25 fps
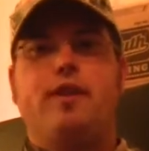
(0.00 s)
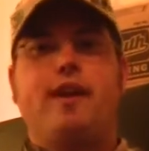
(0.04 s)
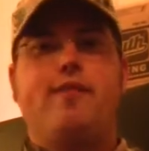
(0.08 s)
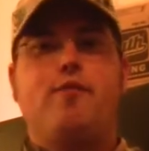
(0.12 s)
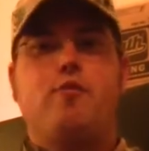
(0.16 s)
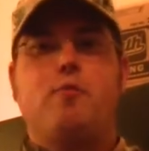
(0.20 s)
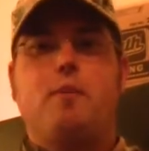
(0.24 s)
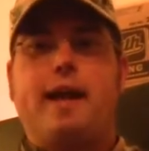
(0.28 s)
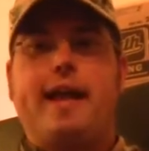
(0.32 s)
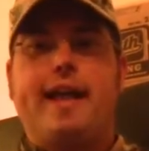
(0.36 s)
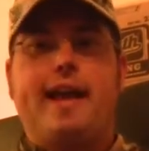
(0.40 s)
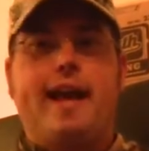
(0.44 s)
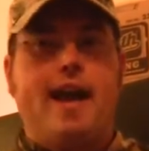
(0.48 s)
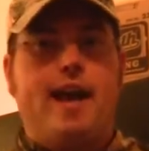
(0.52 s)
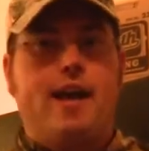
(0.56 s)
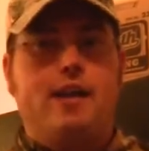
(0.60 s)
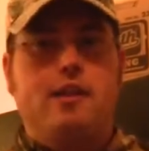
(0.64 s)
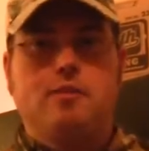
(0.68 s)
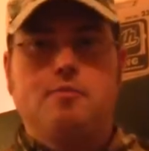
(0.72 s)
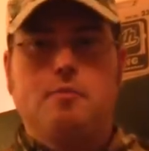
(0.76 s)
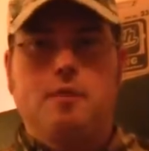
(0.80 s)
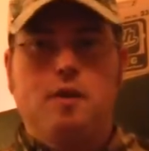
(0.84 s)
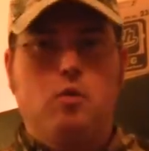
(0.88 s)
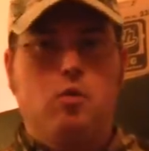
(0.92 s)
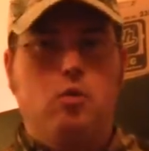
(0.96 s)
Everybody
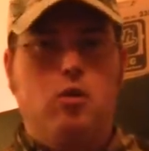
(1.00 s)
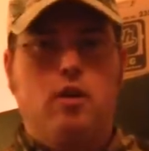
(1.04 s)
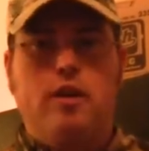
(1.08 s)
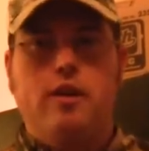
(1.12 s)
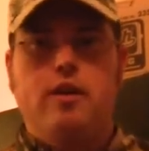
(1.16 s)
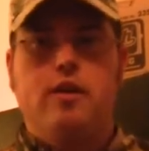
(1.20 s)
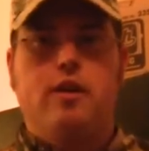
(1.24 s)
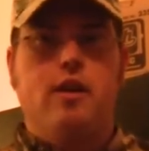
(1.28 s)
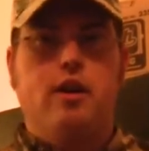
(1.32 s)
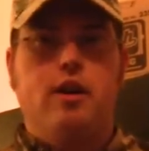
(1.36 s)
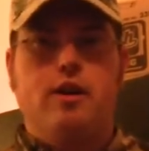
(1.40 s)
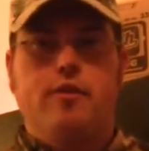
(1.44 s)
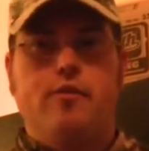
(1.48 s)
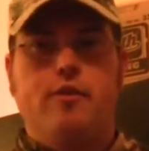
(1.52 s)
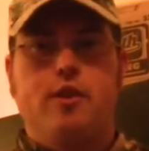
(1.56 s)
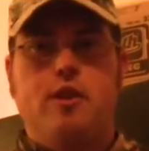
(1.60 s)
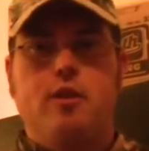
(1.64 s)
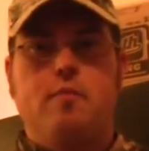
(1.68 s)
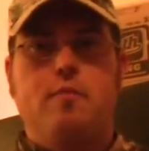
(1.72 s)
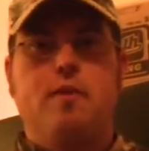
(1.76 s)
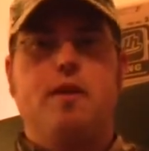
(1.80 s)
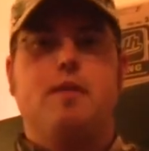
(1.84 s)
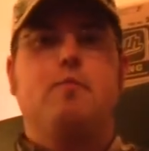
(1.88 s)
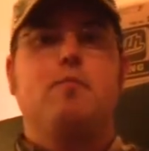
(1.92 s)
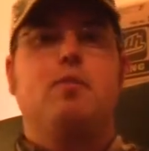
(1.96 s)
asked me, where do you go for
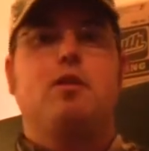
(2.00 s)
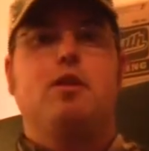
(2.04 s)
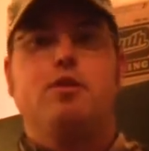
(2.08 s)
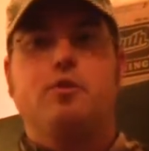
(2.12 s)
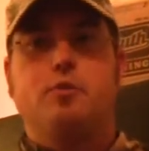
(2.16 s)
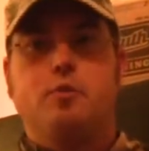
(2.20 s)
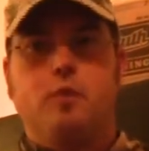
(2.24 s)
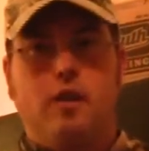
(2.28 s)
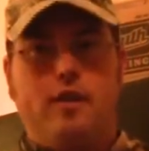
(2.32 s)
your bent bolts?